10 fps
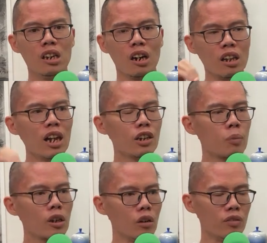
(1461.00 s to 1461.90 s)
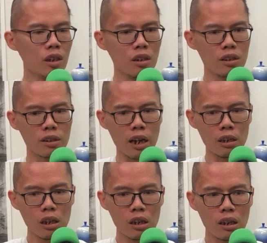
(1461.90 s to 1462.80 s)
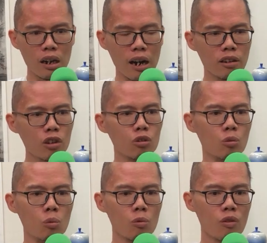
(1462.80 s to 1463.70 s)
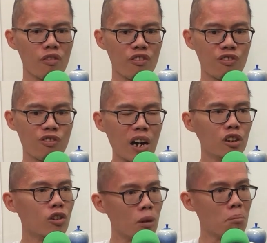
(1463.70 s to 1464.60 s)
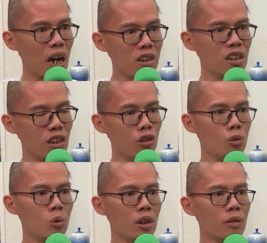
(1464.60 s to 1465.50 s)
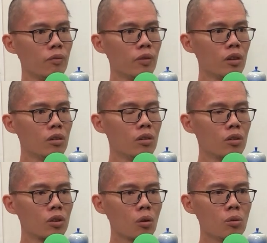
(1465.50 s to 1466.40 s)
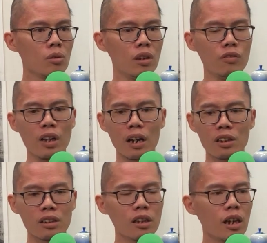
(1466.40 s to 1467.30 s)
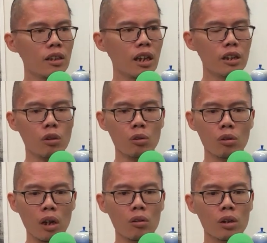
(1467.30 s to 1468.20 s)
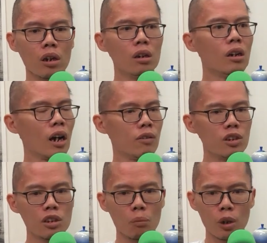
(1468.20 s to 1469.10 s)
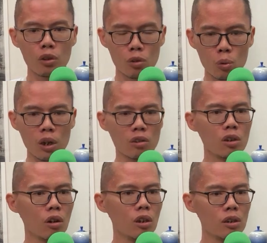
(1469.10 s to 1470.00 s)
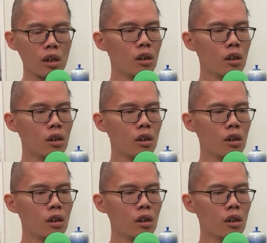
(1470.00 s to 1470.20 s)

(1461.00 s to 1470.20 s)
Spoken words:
a large part of it is that I need to funnel the money into it. So if they understand that, then they will know that, okay, I have this surplus $2,000,